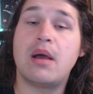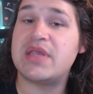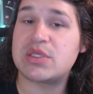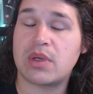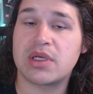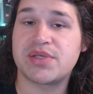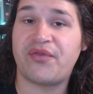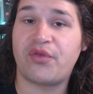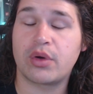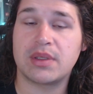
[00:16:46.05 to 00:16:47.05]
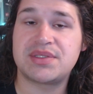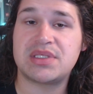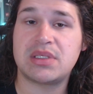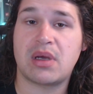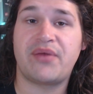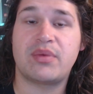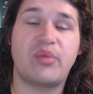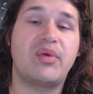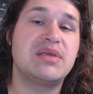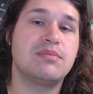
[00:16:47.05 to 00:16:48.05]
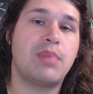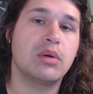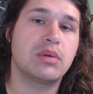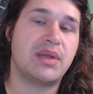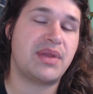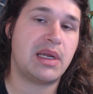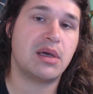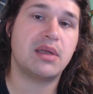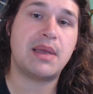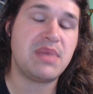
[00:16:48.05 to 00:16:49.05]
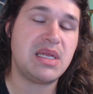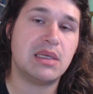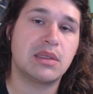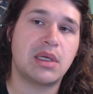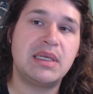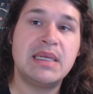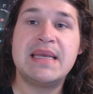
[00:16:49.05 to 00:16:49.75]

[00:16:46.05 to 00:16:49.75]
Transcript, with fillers: This one cost me $4.69 from a recent bulk lot that I got, a media lot.